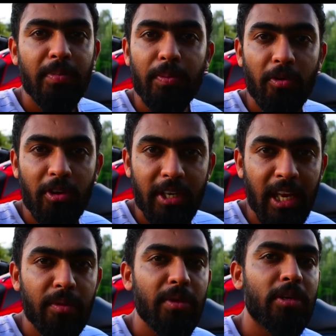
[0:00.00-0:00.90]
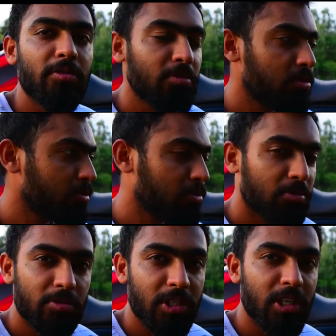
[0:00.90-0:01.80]
People were telling me to, to
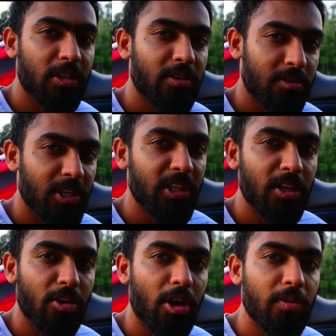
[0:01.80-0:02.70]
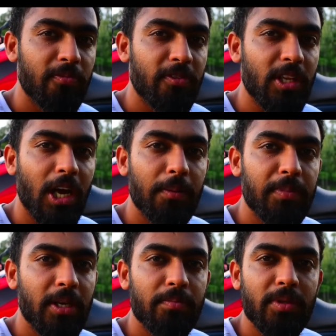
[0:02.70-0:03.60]
turn, on, turn the knob for the R
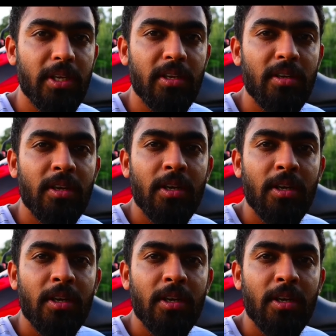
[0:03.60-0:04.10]
P M thing,